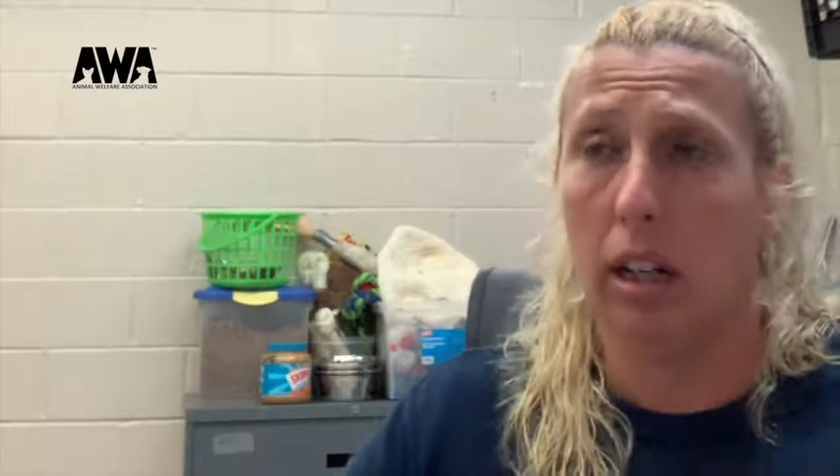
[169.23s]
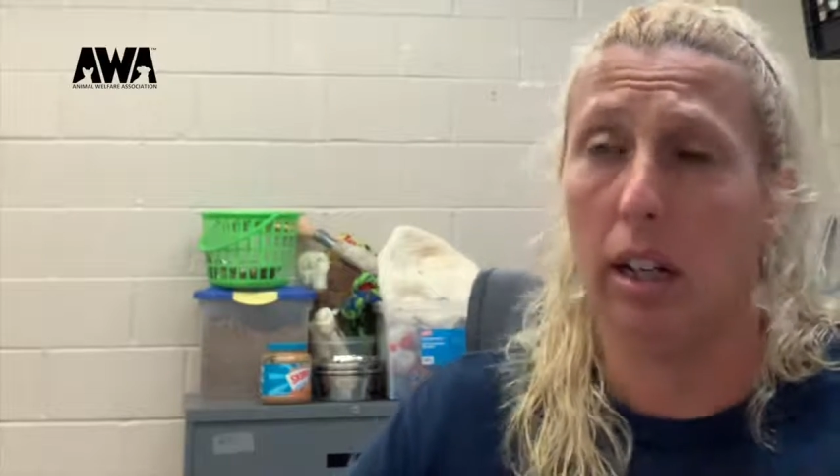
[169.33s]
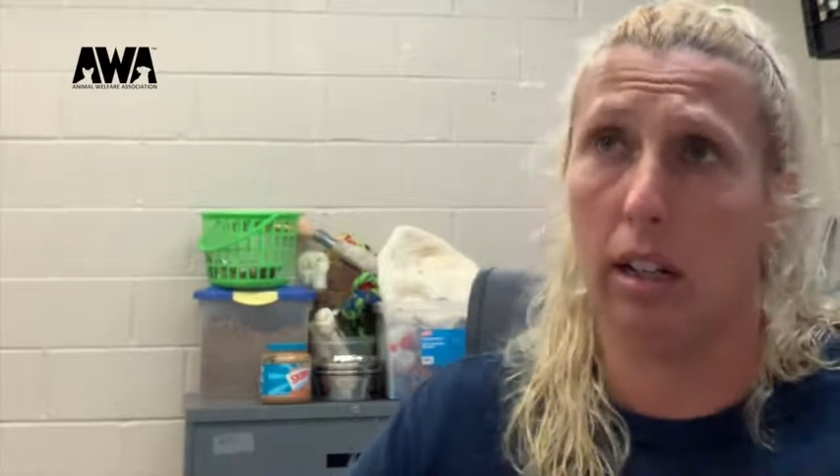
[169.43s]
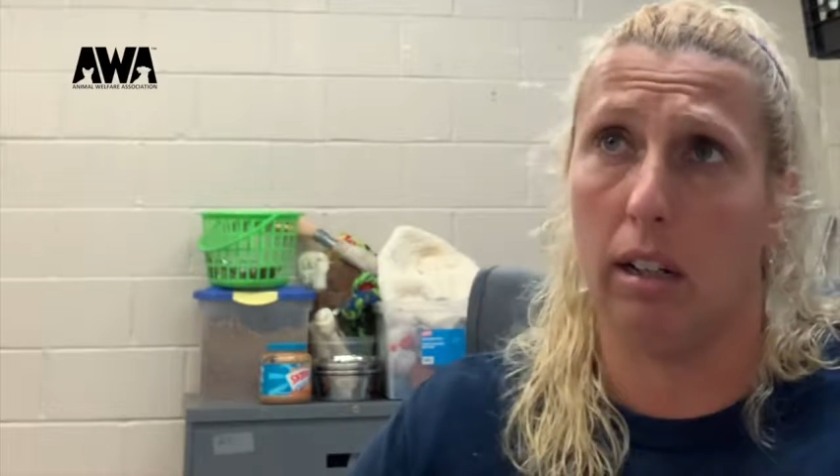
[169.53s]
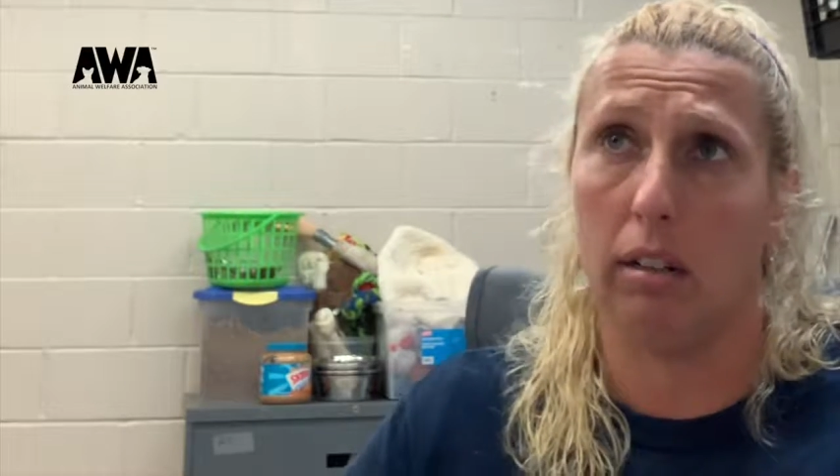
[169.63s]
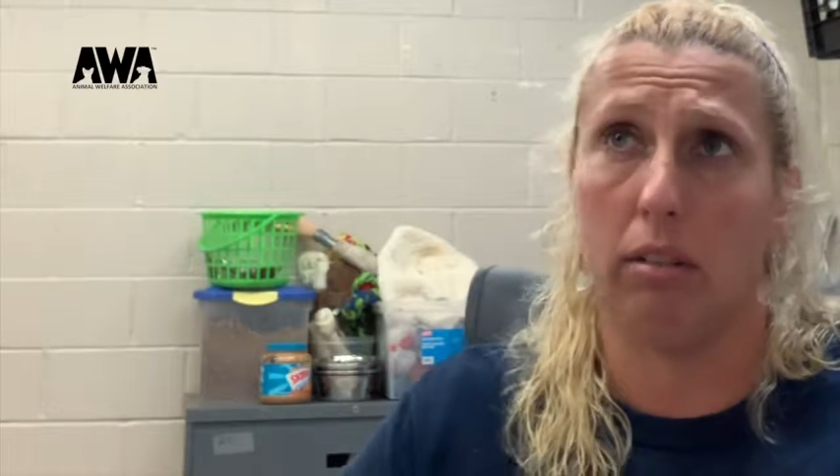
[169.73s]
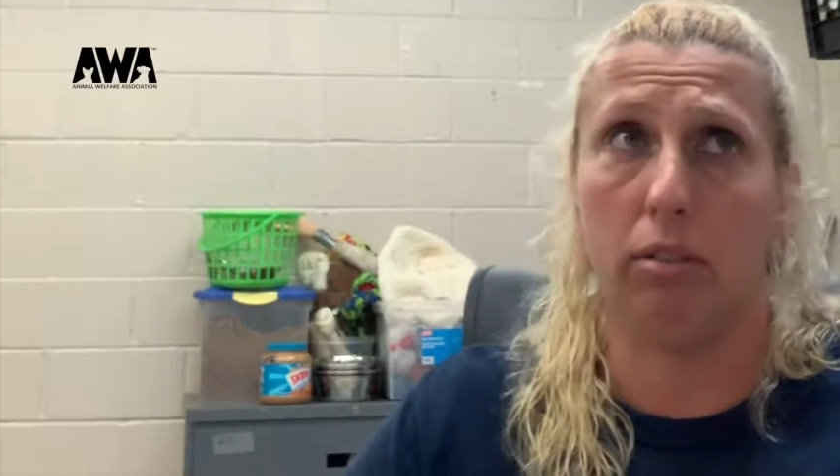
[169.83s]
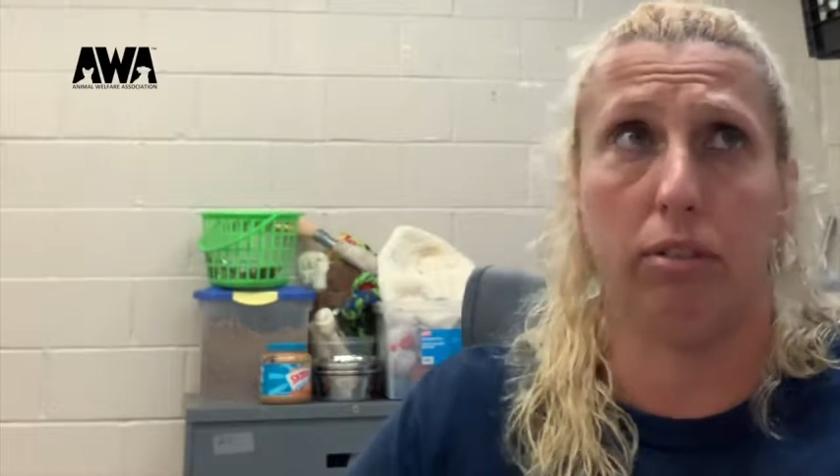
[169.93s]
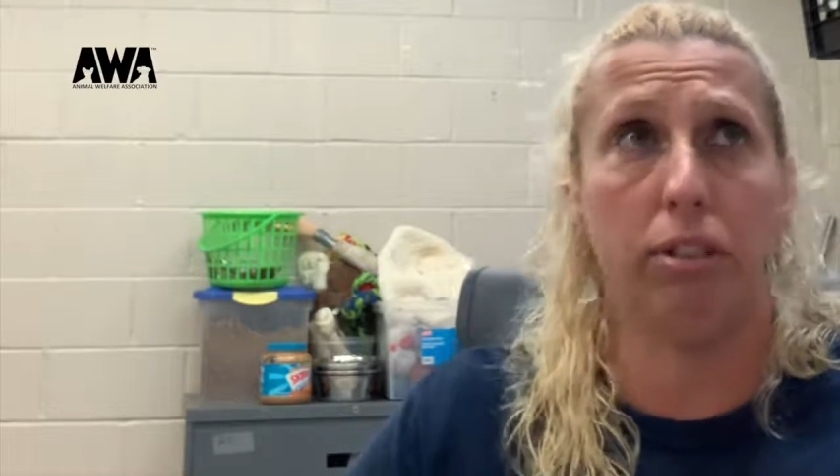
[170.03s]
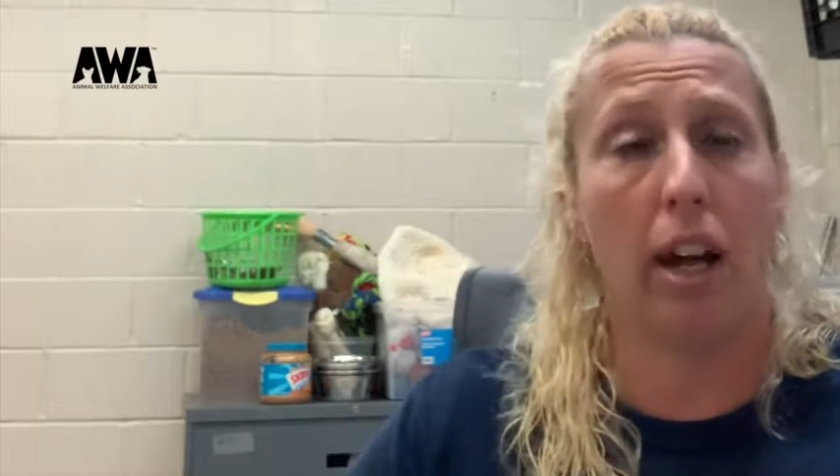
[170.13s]

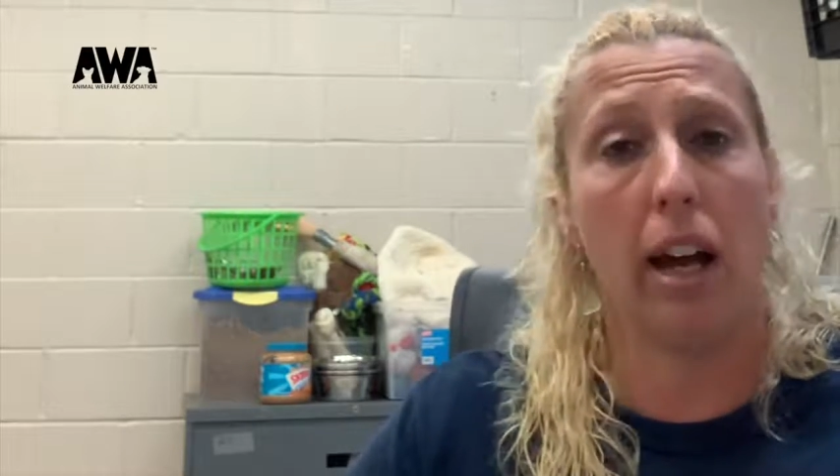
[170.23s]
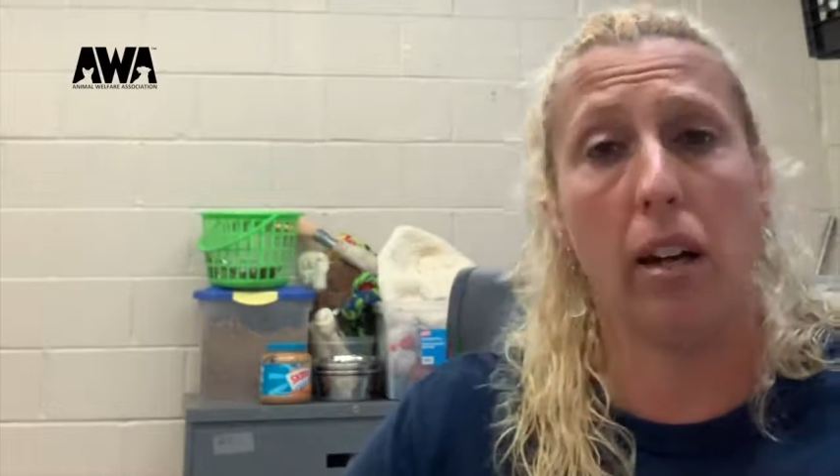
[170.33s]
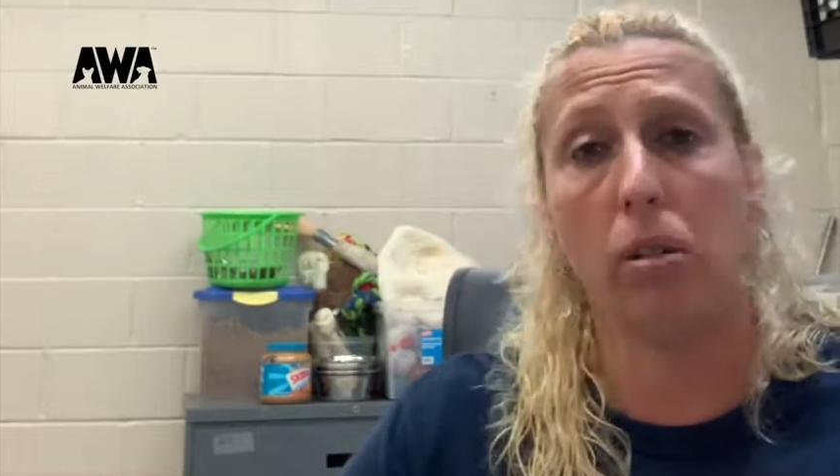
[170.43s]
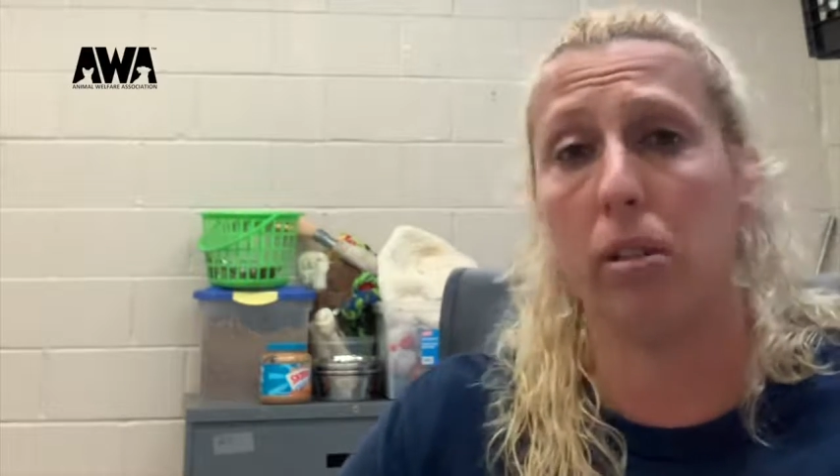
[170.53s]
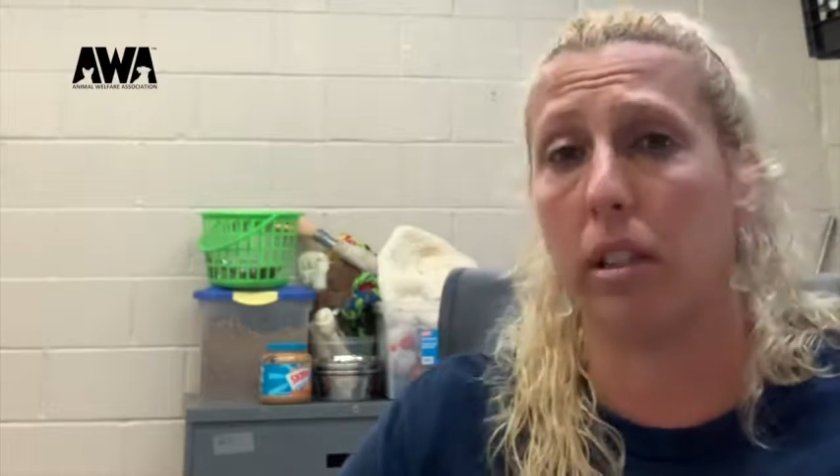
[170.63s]
of the house,